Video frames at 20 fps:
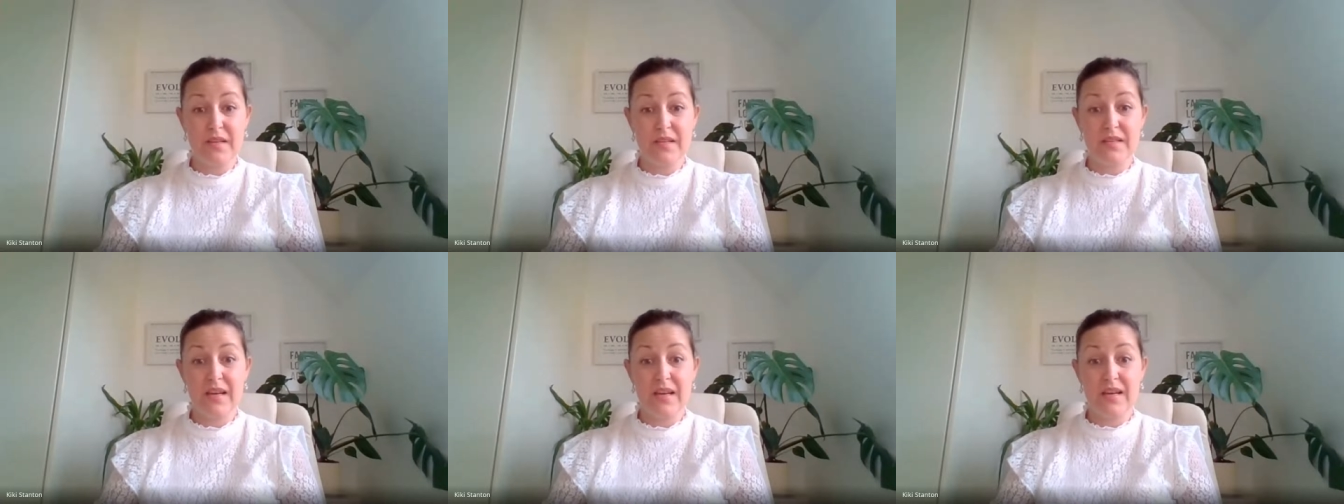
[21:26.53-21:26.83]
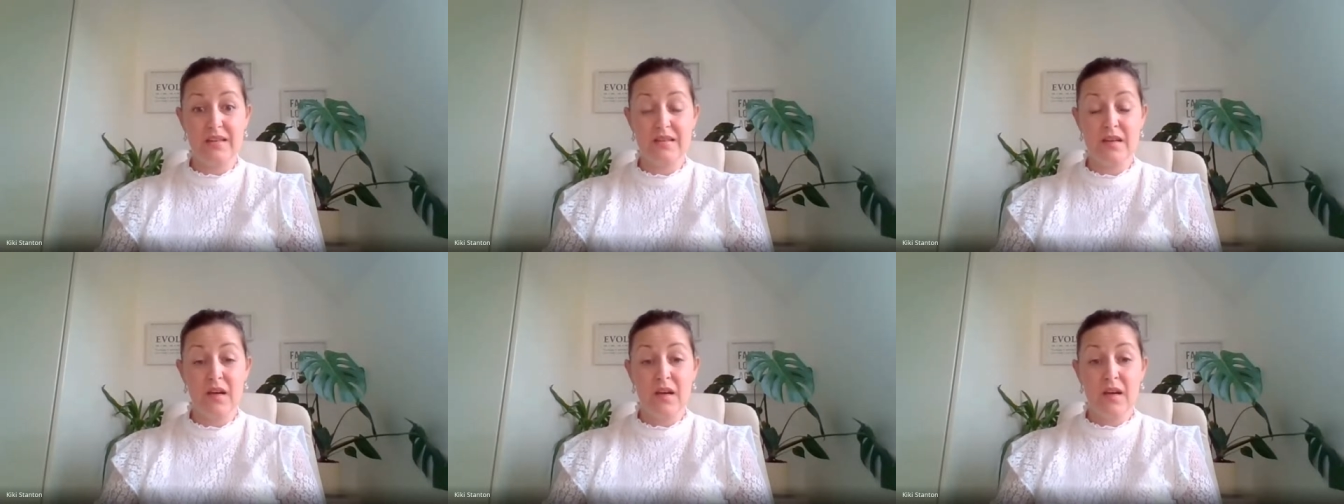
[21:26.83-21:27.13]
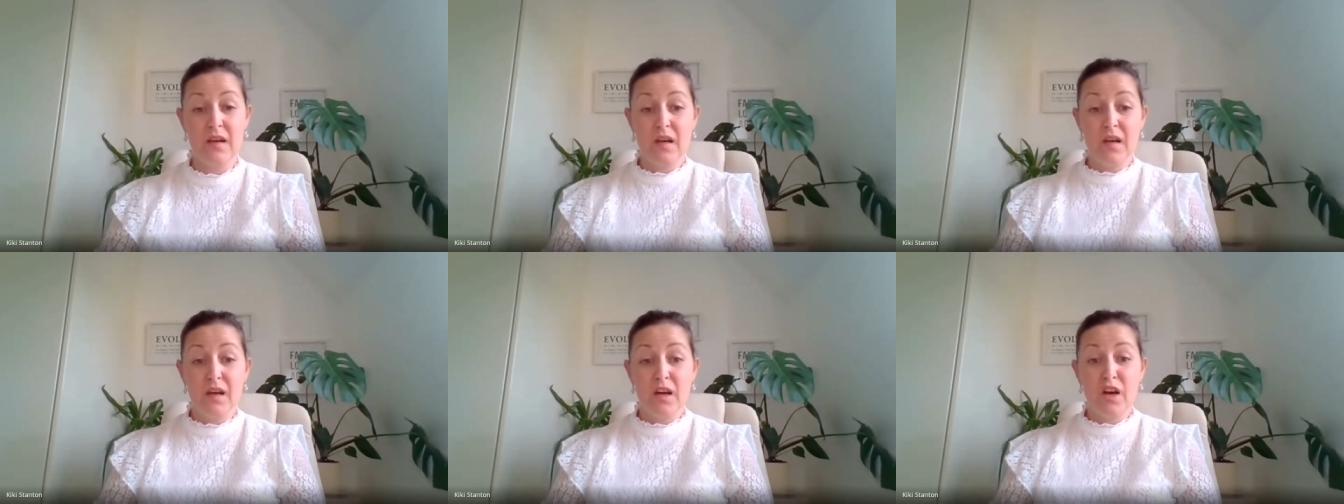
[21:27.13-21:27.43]
It takes
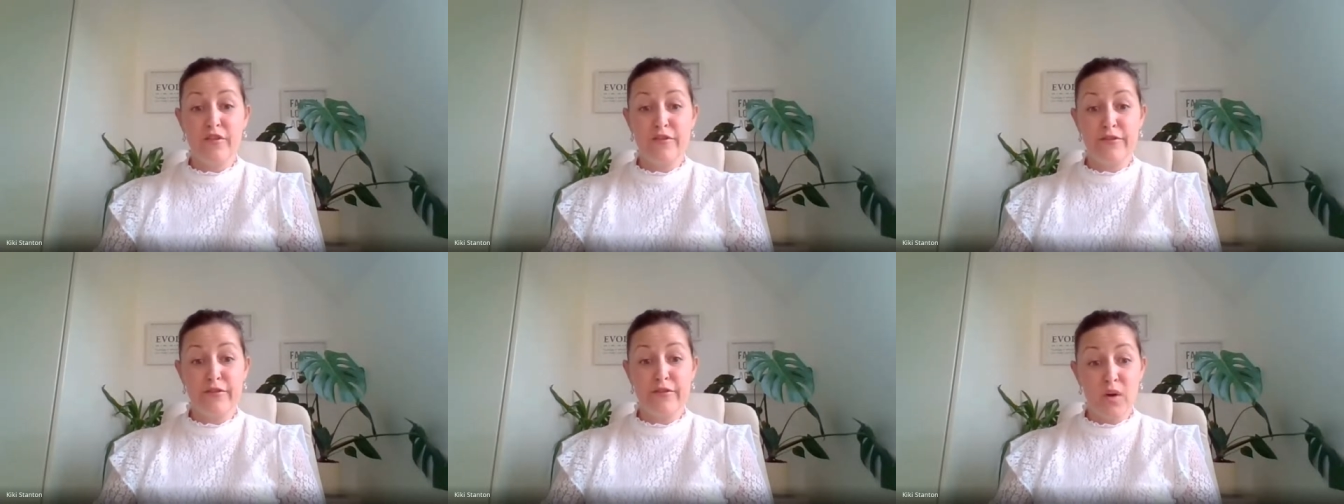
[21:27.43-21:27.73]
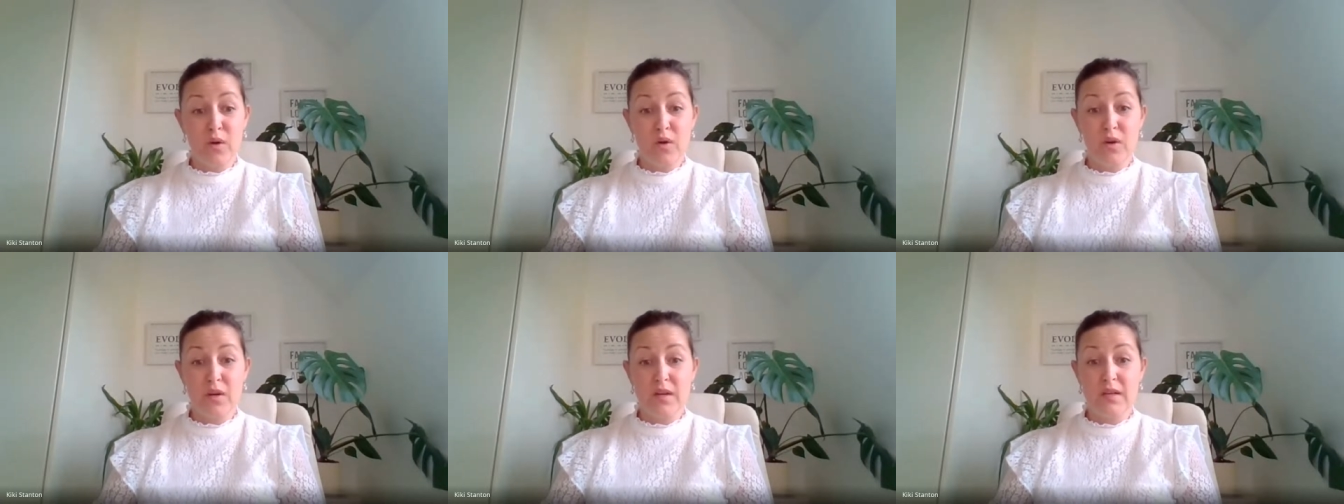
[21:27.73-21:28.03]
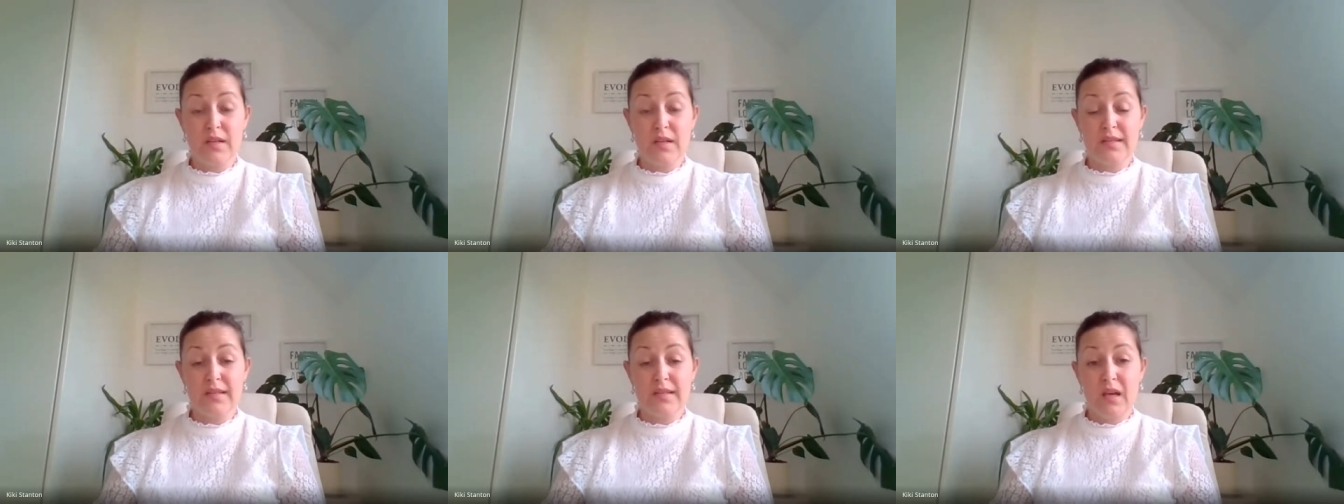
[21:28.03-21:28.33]
a
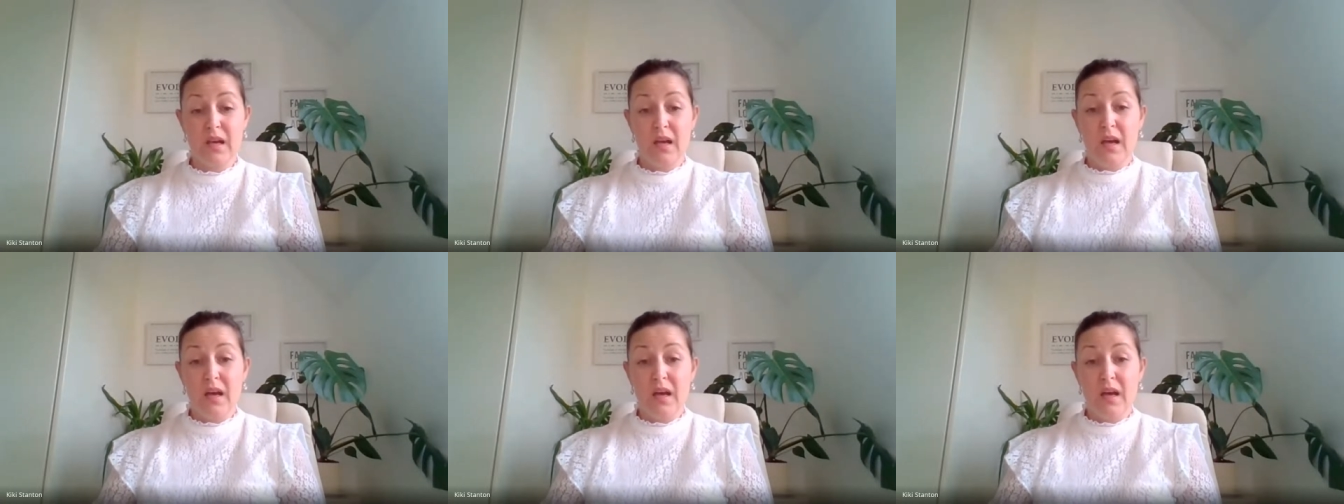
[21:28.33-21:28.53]
focus,